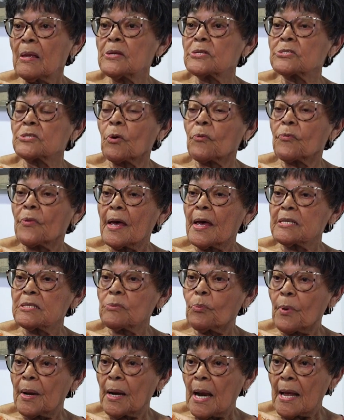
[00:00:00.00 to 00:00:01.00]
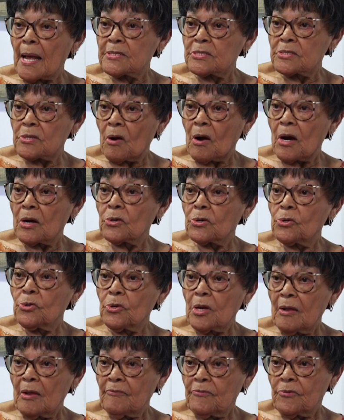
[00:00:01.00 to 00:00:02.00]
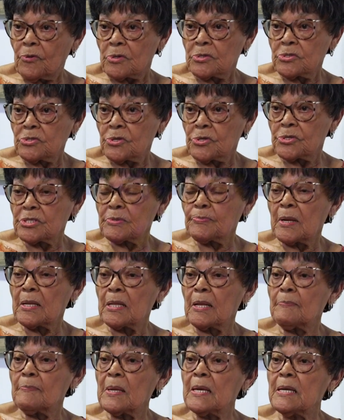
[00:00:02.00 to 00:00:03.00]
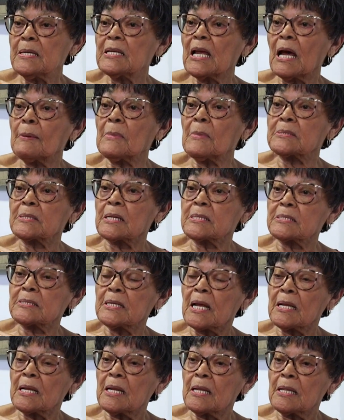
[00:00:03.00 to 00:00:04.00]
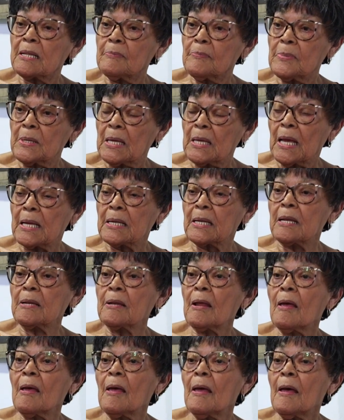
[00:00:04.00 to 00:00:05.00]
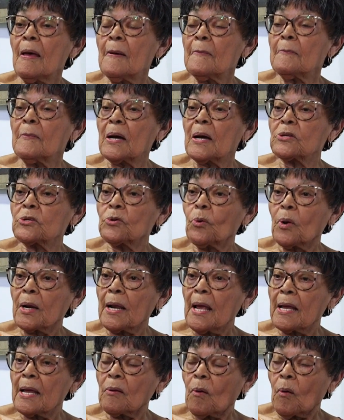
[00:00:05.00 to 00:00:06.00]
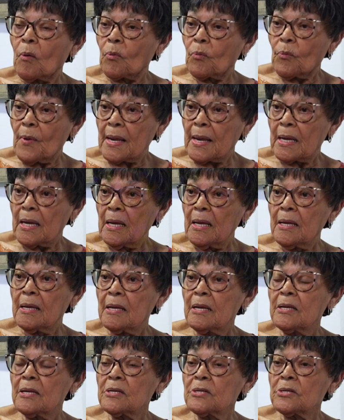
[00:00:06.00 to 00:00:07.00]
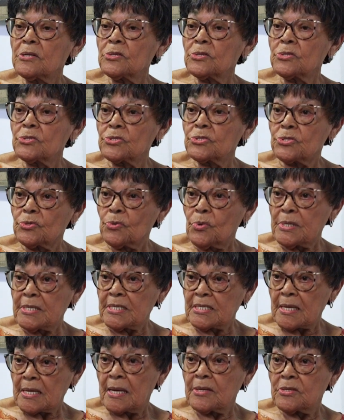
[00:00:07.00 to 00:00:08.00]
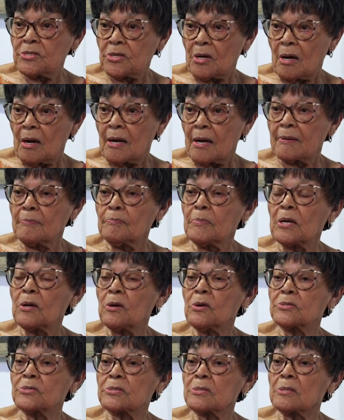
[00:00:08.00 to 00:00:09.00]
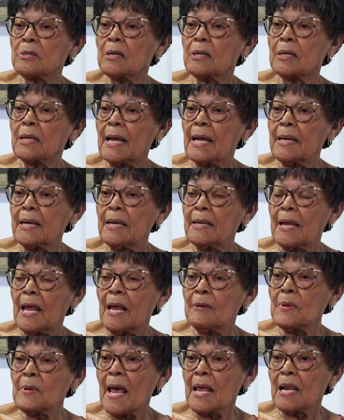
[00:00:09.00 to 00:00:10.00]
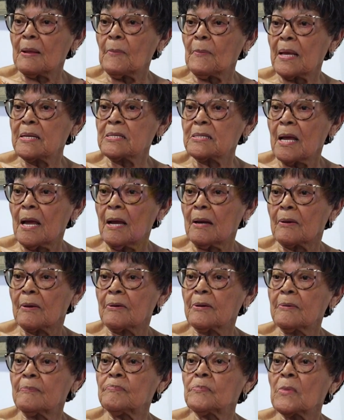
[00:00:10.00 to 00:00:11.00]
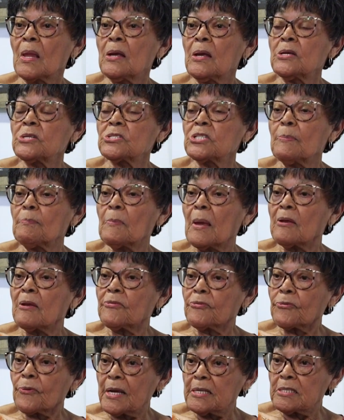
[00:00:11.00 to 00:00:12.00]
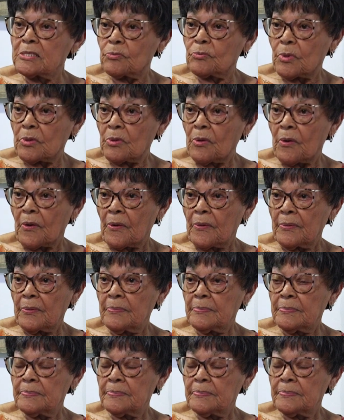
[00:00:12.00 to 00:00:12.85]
So that's where I started looking for a church. But in the meantime, as I said in the beginning, my daughter had already joined St. John because a lady named Annie Mae Taylor, she made friends with her.